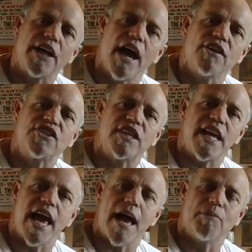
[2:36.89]
down to see
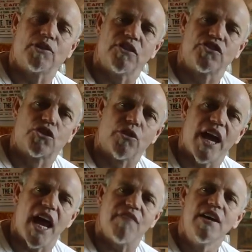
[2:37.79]
Hamilton's
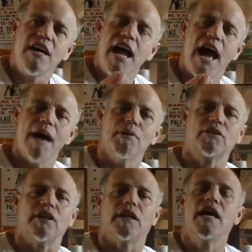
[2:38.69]
grave.
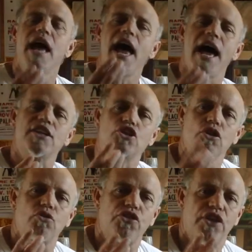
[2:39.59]
Hamilton had
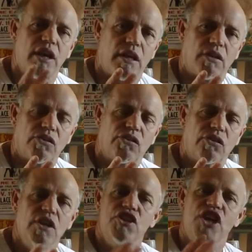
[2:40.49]
two things.
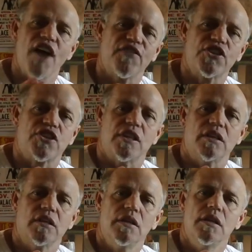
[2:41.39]
Jefferson.
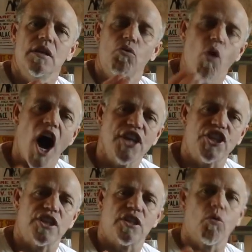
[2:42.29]

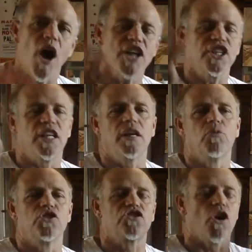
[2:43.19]
Washington. Washington
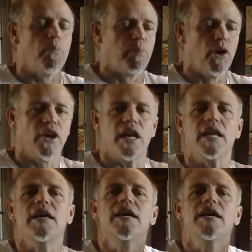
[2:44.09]
was so brilliant,